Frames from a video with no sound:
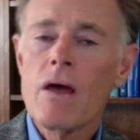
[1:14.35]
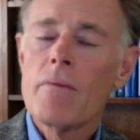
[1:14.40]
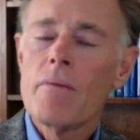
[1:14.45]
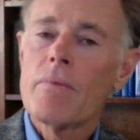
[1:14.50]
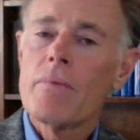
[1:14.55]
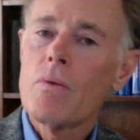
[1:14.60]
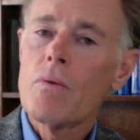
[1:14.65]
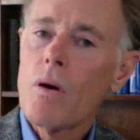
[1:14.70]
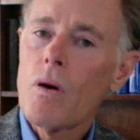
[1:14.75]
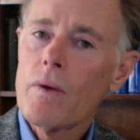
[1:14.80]

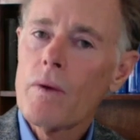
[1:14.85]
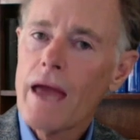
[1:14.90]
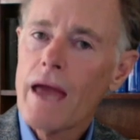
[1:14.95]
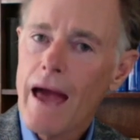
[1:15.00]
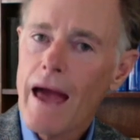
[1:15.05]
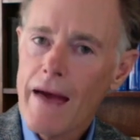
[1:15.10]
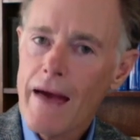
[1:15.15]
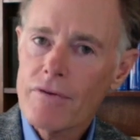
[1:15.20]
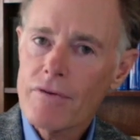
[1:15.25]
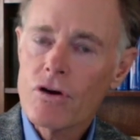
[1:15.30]
But what we
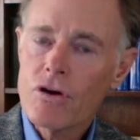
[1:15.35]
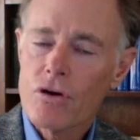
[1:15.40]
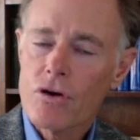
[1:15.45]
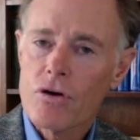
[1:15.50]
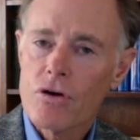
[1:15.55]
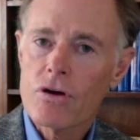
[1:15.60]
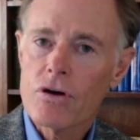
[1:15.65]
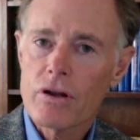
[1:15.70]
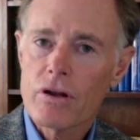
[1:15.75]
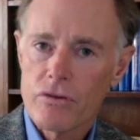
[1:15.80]
haven't
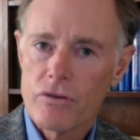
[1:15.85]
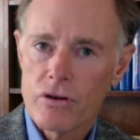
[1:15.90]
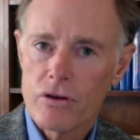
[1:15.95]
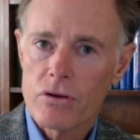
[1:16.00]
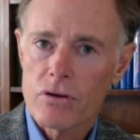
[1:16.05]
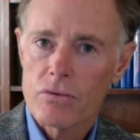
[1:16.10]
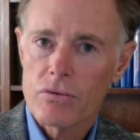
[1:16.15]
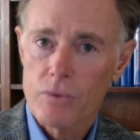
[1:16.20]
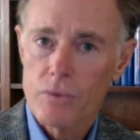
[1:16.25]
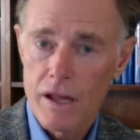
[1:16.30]
heard
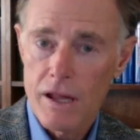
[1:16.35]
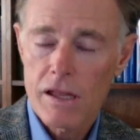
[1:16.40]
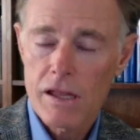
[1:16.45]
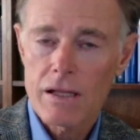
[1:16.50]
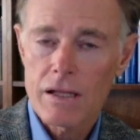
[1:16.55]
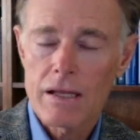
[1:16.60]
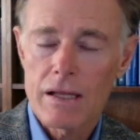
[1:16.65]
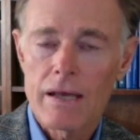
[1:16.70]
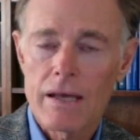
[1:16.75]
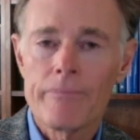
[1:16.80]
until
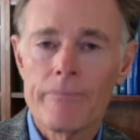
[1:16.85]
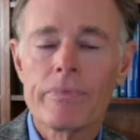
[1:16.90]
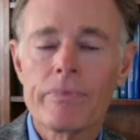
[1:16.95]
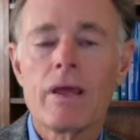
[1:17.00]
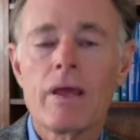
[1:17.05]
recently